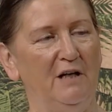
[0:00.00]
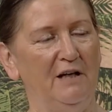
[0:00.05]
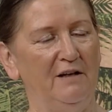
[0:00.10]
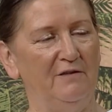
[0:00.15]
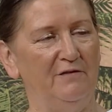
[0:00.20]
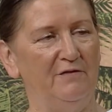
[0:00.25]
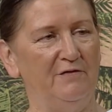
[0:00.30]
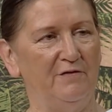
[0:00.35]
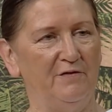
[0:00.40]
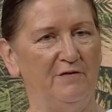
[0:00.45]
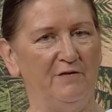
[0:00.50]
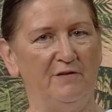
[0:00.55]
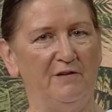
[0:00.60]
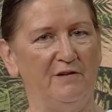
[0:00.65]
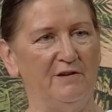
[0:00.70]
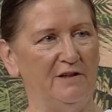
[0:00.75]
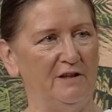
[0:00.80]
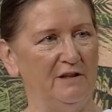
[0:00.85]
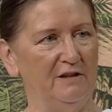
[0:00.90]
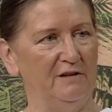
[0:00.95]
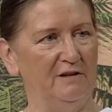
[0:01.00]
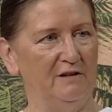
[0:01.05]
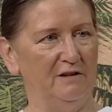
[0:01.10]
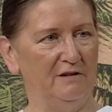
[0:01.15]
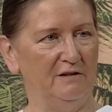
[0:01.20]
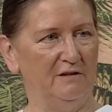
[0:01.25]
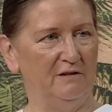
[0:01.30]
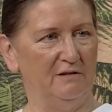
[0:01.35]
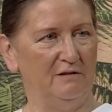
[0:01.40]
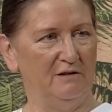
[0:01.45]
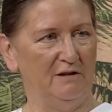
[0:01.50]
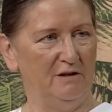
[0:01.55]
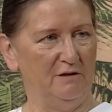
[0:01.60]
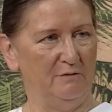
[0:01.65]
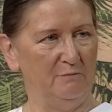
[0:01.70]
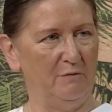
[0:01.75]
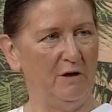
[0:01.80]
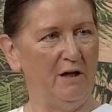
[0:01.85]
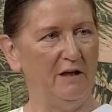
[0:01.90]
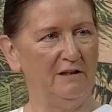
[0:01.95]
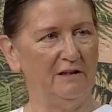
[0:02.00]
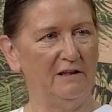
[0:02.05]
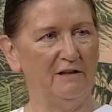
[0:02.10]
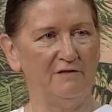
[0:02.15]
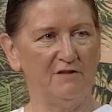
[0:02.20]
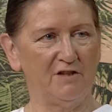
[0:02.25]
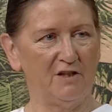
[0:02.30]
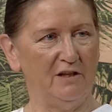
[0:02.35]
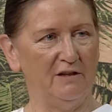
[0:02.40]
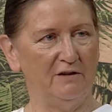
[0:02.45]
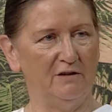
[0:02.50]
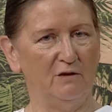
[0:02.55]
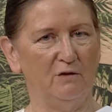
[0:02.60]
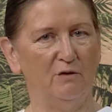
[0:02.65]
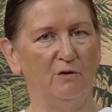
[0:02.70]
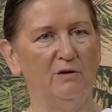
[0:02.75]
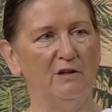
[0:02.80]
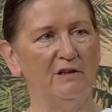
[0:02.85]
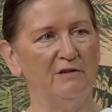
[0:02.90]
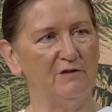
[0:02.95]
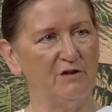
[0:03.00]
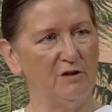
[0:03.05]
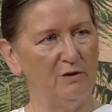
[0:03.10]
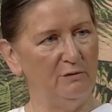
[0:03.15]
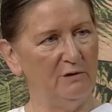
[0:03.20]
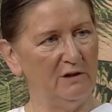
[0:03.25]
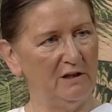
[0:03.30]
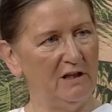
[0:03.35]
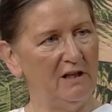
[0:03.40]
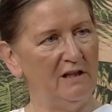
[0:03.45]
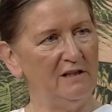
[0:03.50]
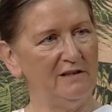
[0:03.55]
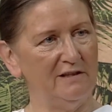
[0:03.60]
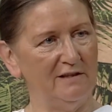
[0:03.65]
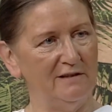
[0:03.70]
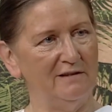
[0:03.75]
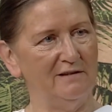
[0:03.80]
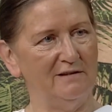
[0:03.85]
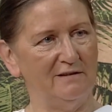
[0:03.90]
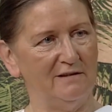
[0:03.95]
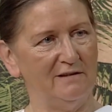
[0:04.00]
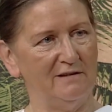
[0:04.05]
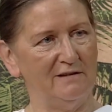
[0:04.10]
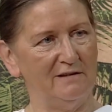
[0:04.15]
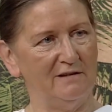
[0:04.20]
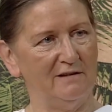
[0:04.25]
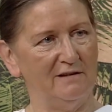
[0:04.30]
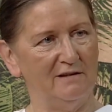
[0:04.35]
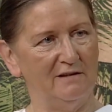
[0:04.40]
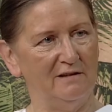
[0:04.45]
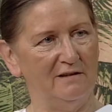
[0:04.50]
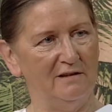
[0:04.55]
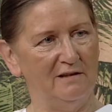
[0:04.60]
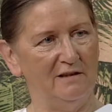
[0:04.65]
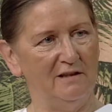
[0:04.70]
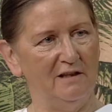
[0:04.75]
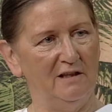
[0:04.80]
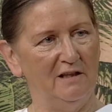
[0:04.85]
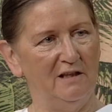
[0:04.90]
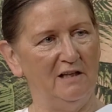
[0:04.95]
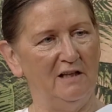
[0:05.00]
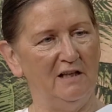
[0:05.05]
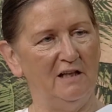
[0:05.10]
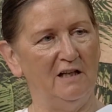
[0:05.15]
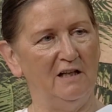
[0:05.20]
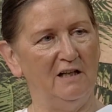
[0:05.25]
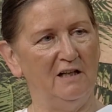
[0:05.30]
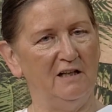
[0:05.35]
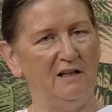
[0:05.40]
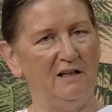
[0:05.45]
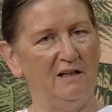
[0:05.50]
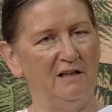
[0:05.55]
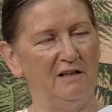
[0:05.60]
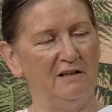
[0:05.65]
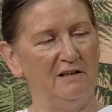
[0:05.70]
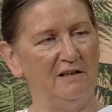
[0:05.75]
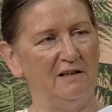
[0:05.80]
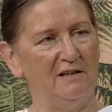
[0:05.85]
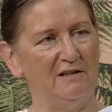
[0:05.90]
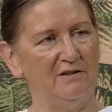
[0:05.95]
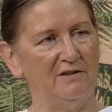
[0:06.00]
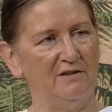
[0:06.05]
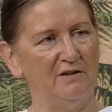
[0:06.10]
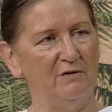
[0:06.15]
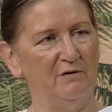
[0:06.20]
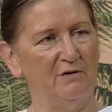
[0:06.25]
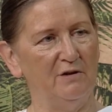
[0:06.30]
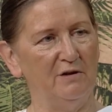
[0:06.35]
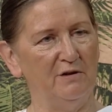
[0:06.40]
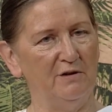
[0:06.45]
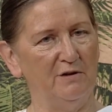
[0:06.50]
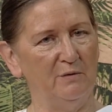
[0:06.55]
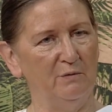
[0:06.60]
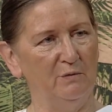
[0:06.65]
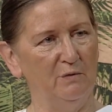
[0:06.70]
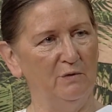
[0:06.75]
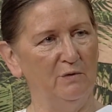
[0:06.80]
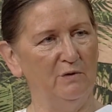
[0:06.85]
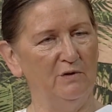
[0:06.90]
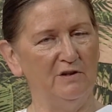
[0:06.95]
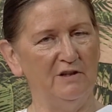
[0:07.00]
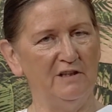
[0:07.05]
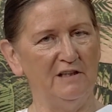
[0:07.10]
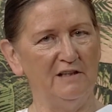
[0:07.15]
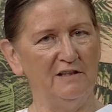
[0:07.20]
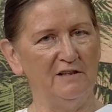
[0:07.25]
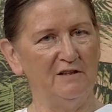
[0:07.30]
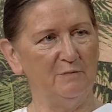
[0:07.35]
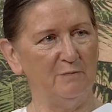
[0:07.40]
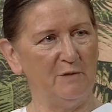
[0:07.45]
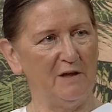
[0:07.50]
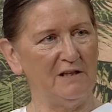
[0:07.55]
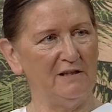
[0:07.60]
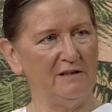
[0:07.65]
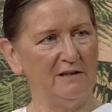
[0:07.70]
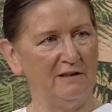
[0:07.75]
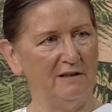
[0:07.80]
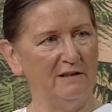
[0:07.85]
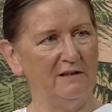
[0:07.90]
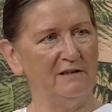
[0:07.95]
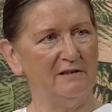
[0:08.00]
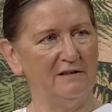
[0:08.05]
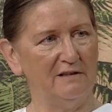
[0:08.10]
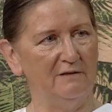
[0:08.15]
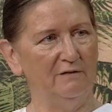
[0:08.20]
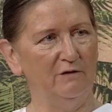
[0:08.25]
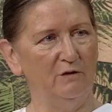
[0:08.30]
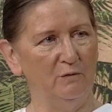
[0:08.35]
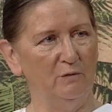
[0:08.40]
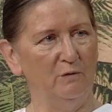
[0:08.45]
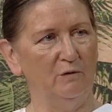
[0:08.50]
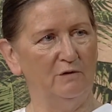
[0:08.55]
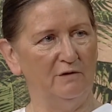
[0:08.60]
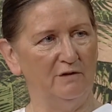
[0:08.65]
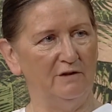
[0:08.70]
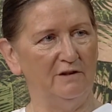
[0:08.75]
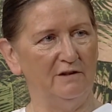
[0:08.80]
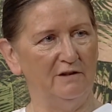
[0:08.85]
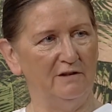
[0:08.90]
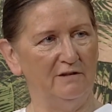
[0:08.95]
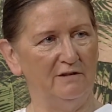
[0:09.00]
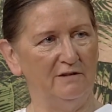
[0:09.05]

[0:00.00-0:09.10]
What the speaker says: have the Pandavas and the Kauravas, who are cousins. So that the war is basically a civil war.